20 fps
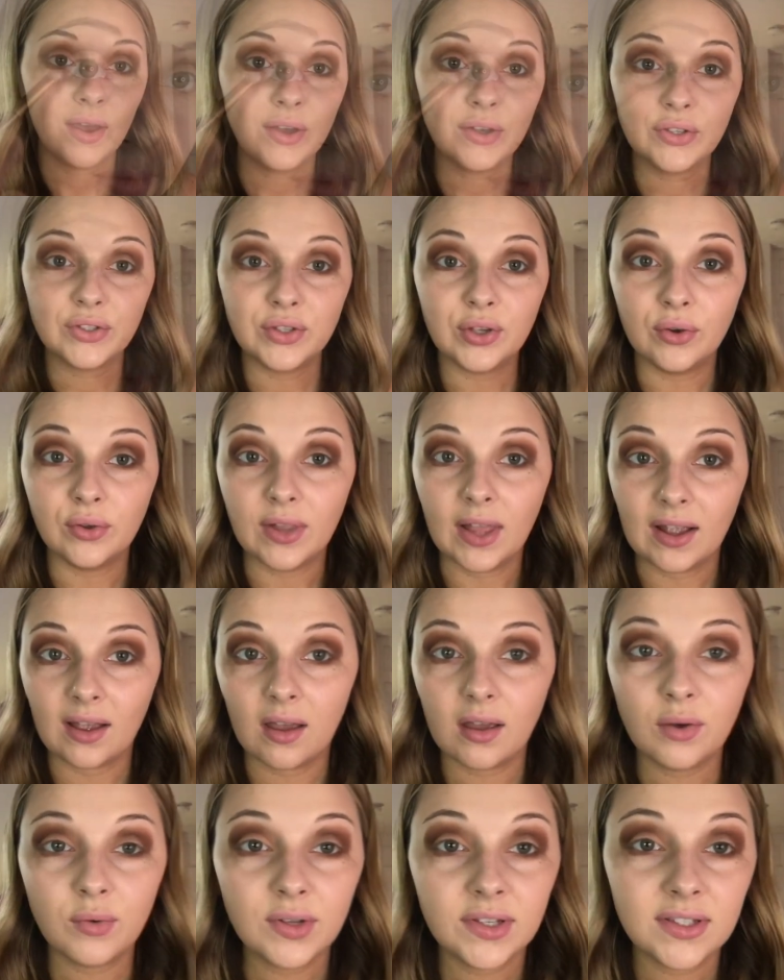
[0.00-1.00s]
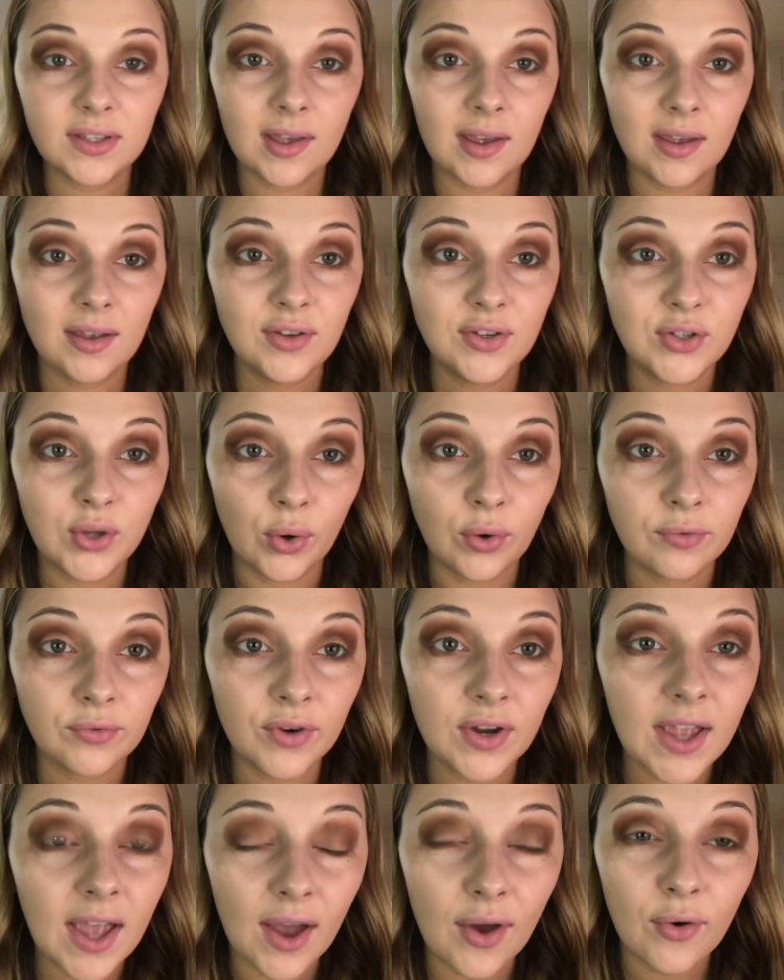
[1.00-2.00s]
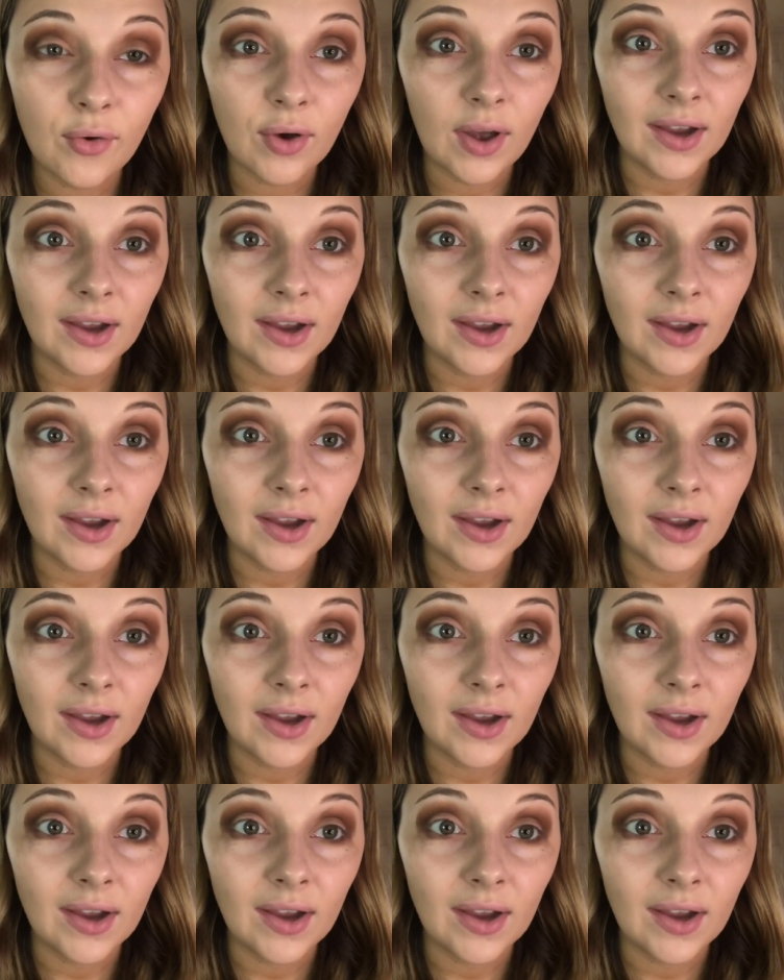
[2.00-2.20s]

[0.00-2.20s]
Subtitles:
So like I always say, don't freak out.